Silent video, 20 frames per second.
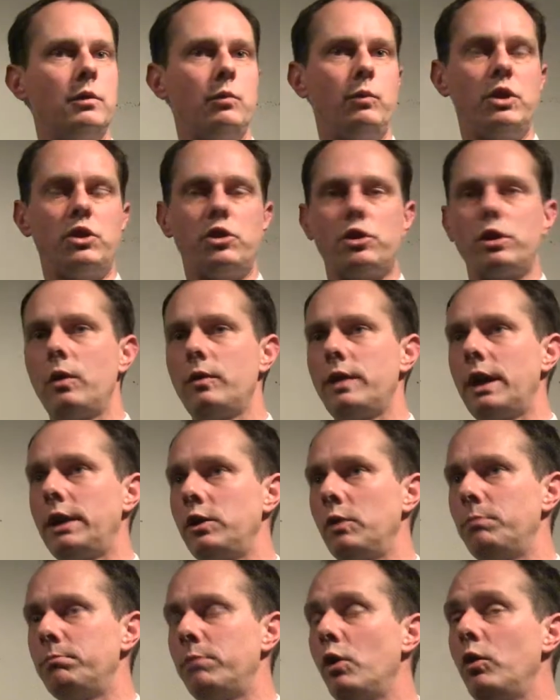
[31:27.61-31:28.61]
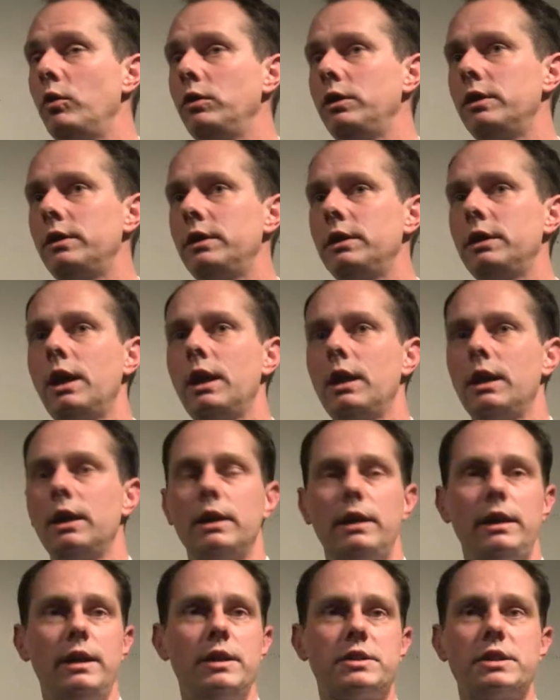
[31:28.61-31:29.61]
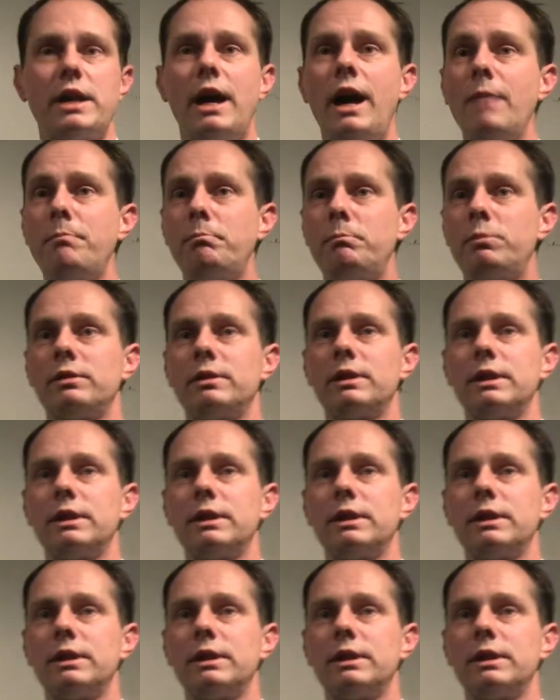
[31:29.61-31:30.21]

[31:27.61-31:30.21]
which show that Napoleon is up